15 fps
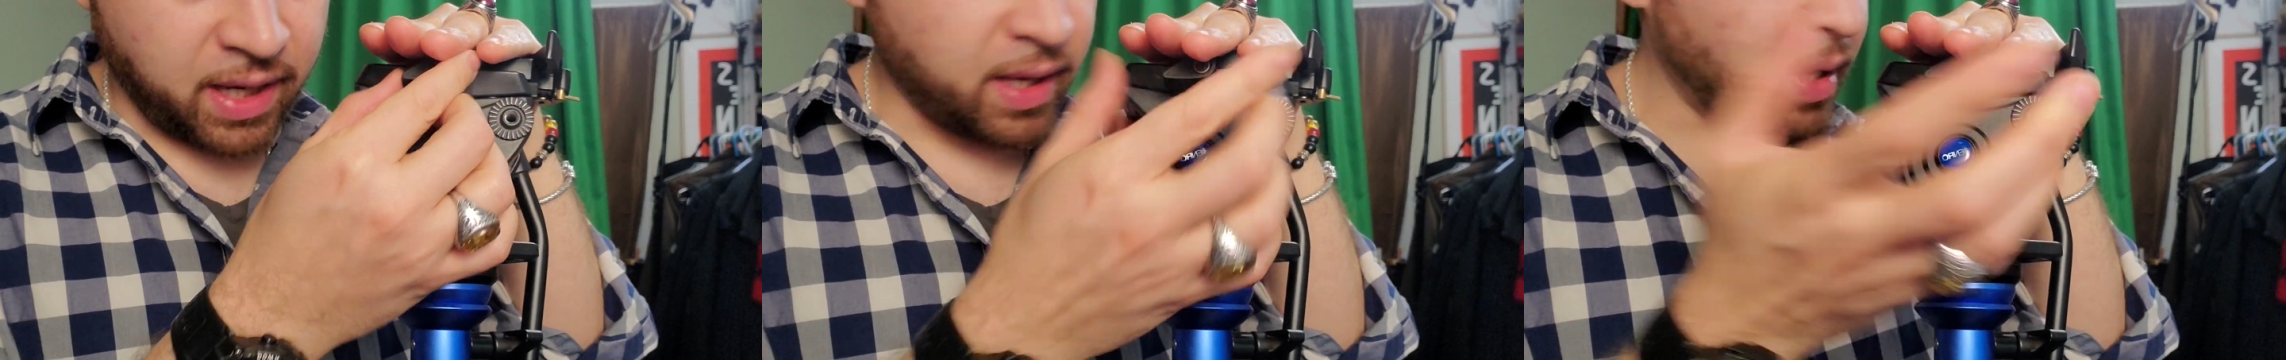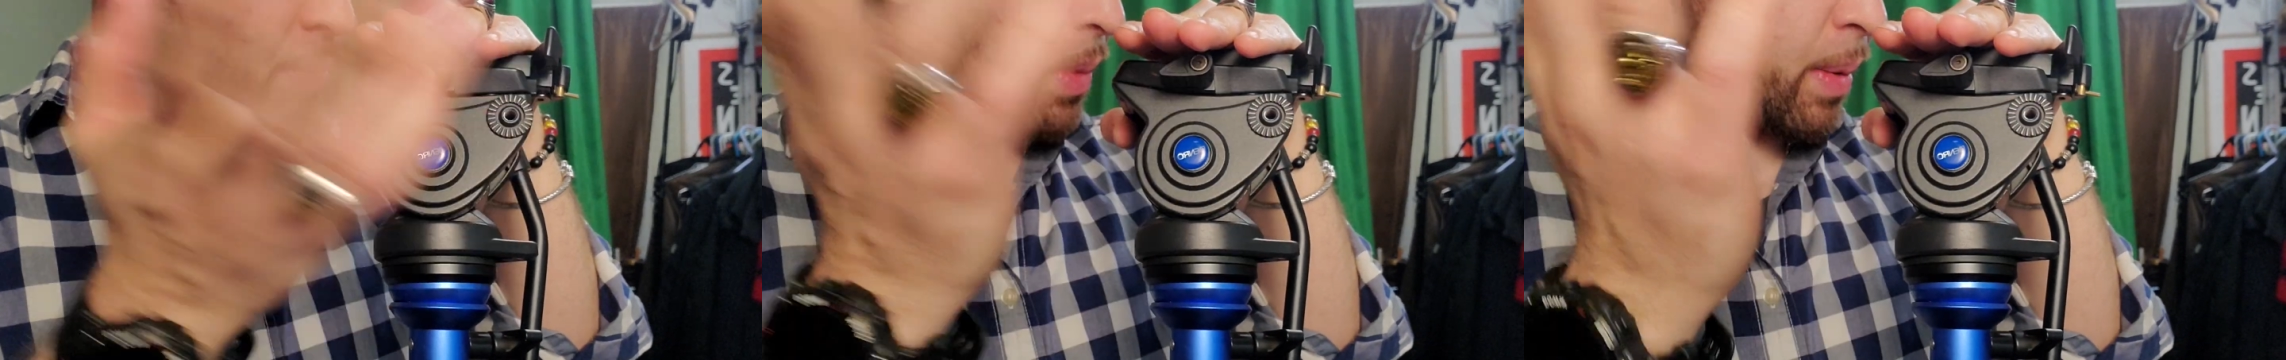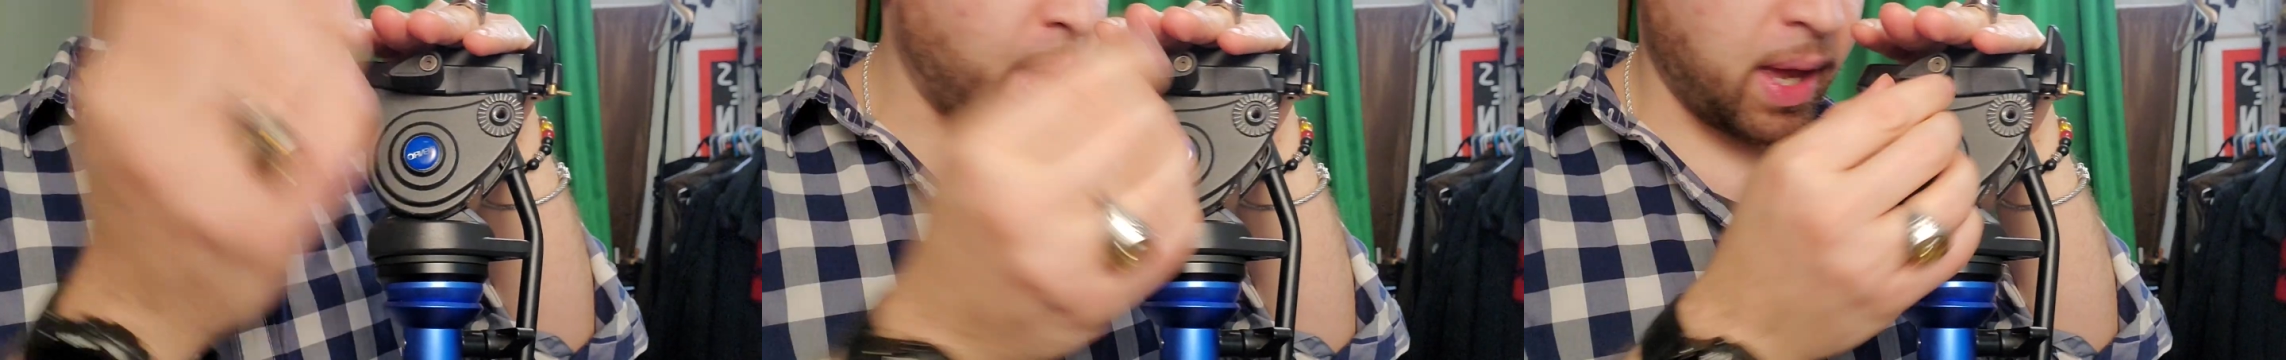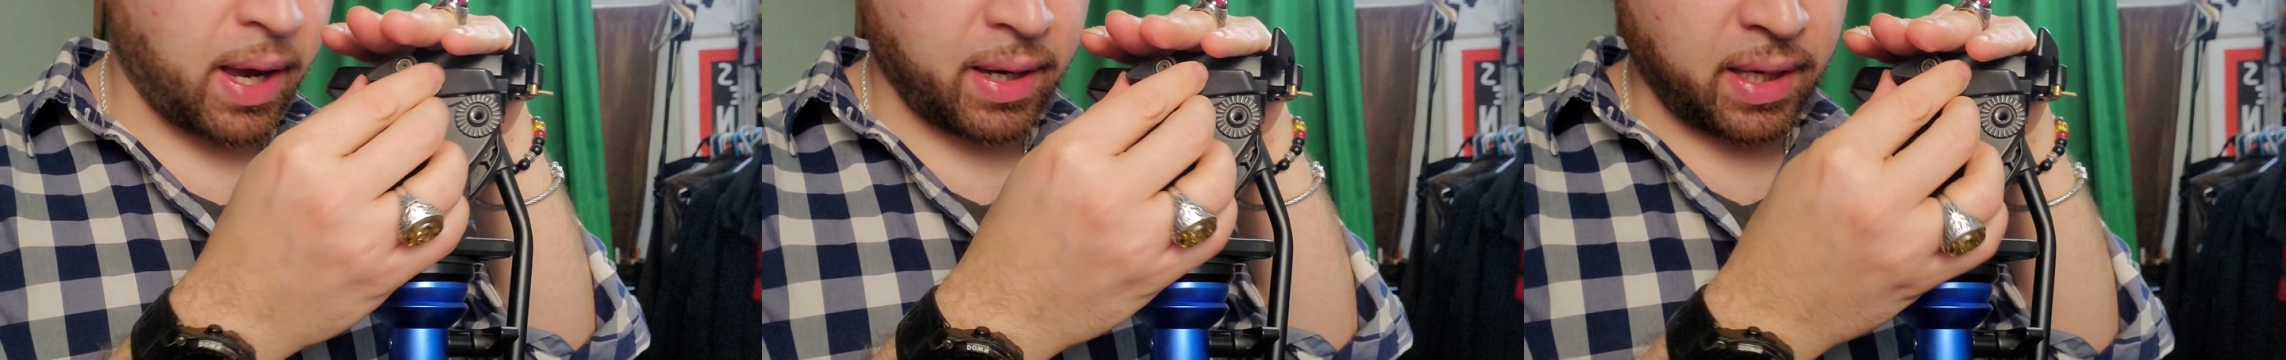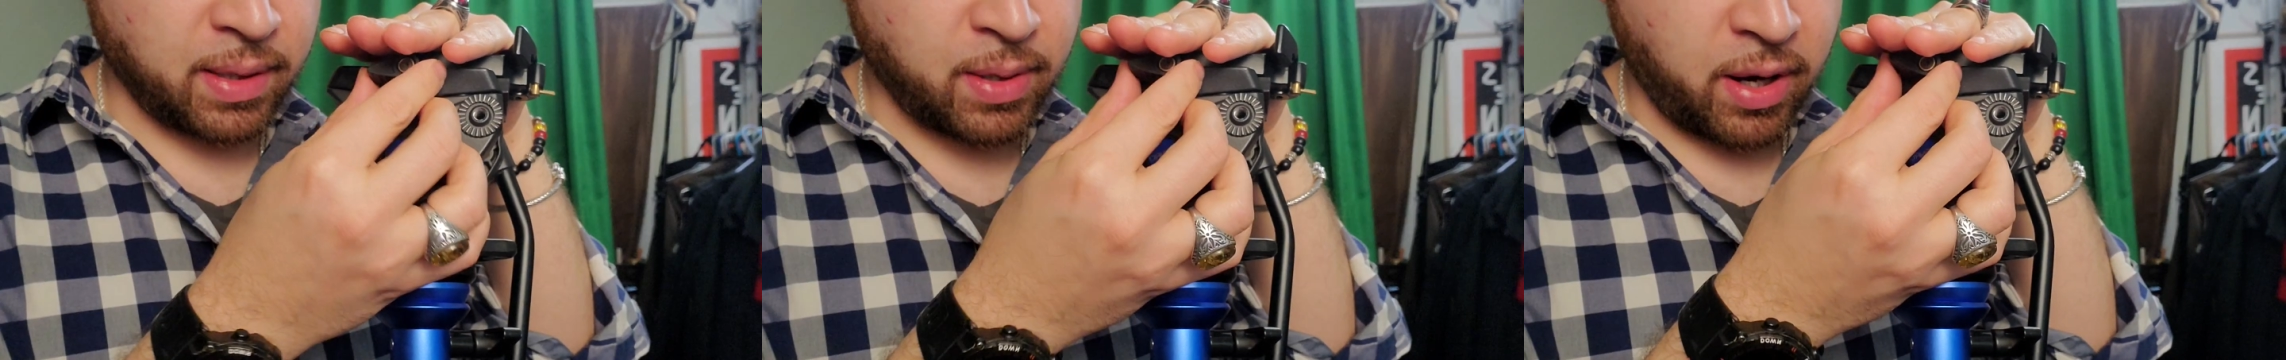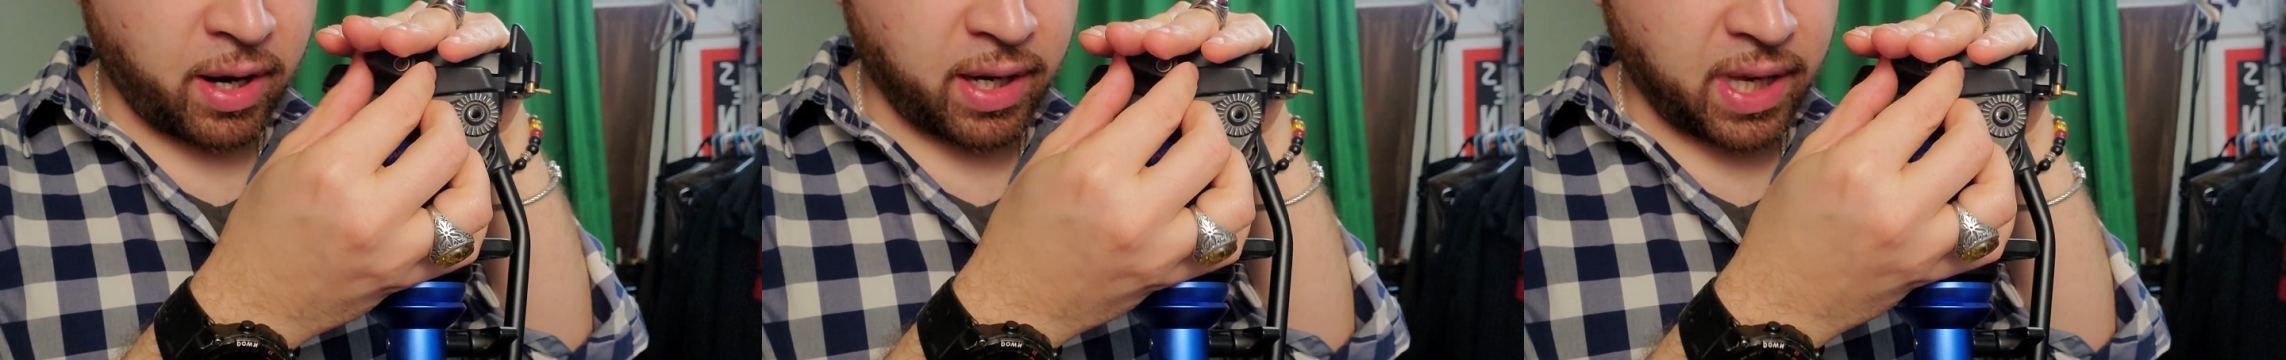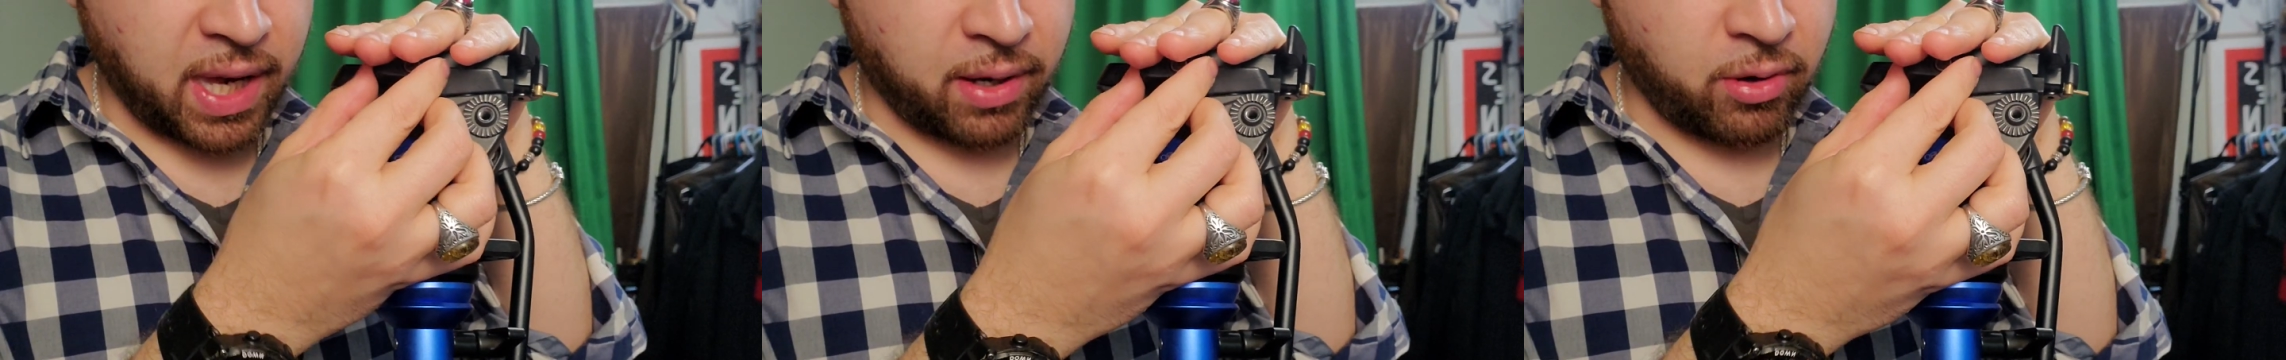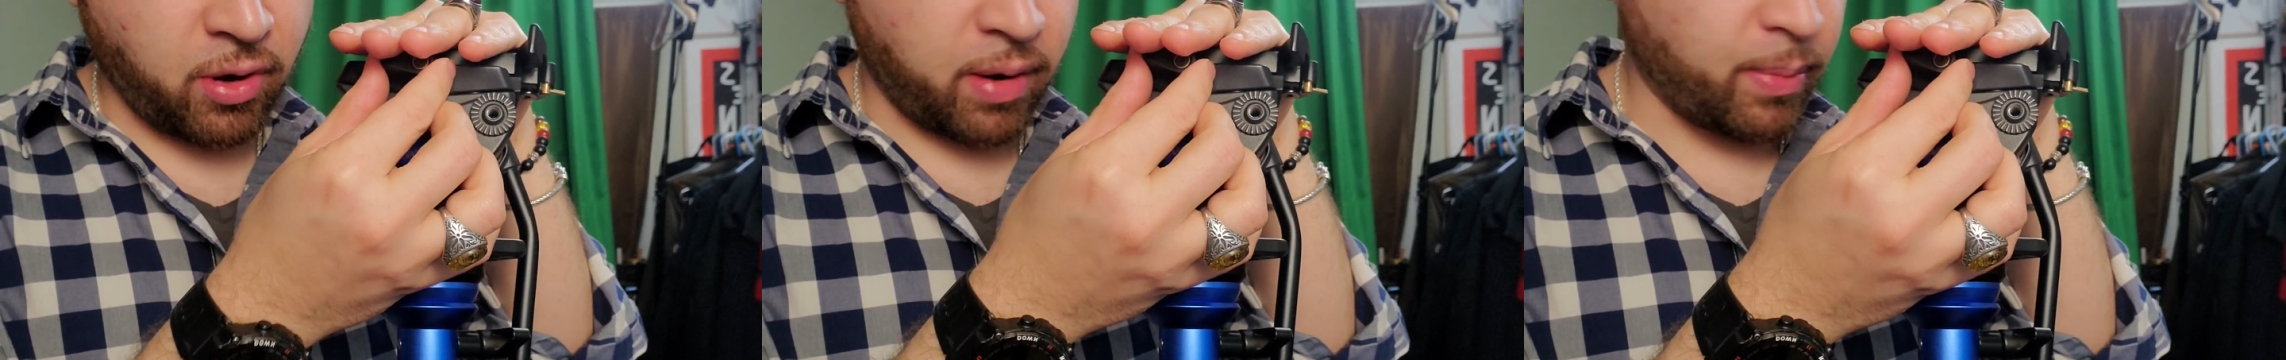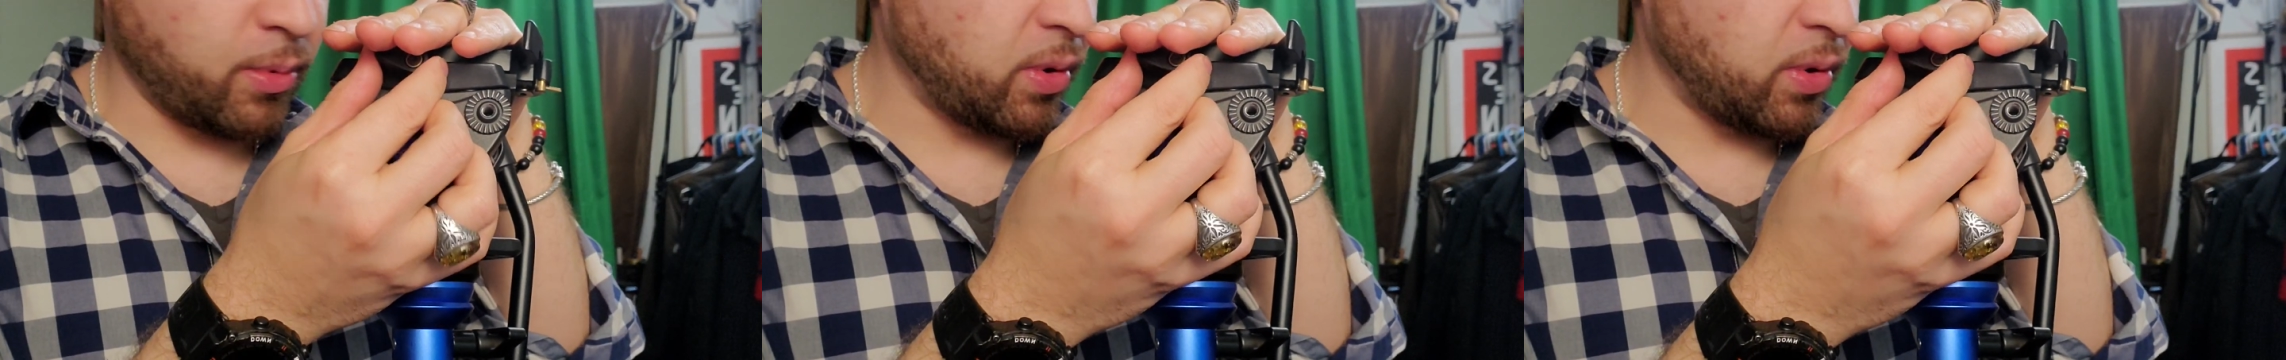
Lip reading: it. Sorry, I can't grab.